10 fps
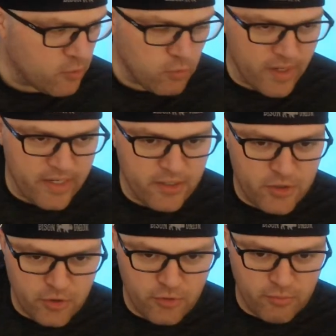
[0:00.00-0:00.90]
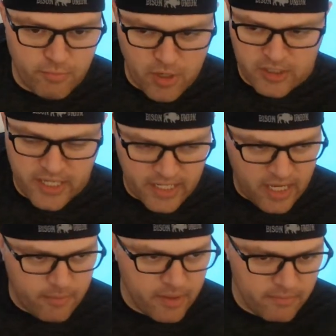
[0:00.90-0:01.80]
it's written into blockchain.
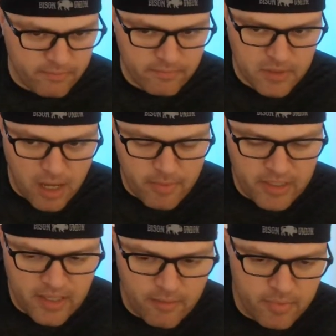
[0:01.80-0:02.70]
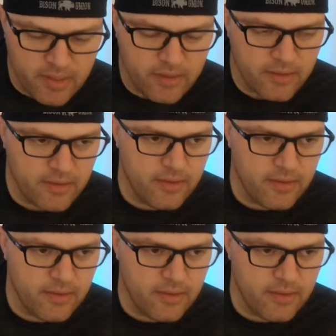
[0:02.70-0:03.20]
It can't be copied. It can't be.